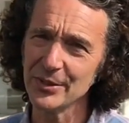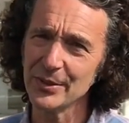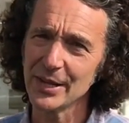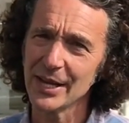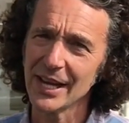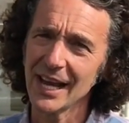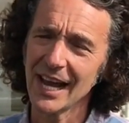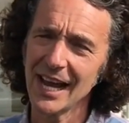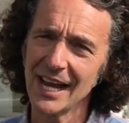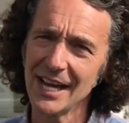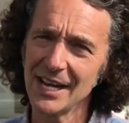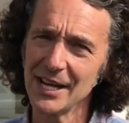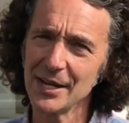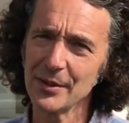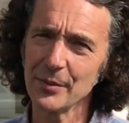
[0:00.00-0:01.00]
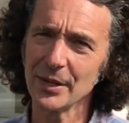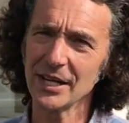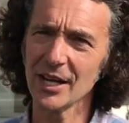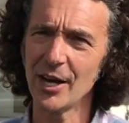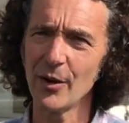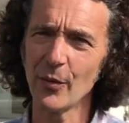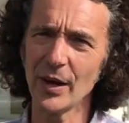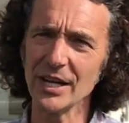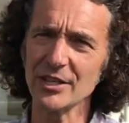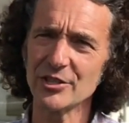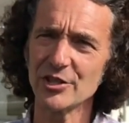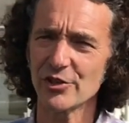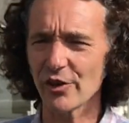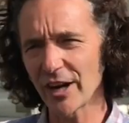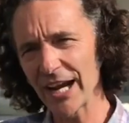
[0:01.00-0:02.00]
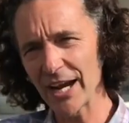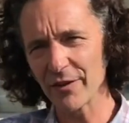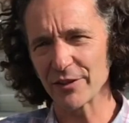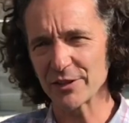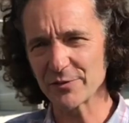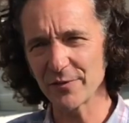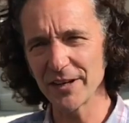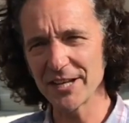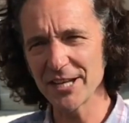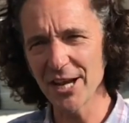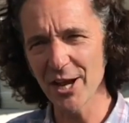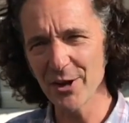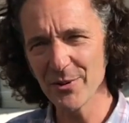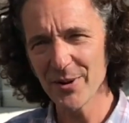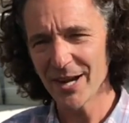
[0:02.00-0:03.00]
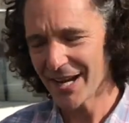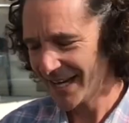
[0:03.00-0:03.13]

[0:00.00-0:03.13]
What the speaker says: We can't wait to try out this video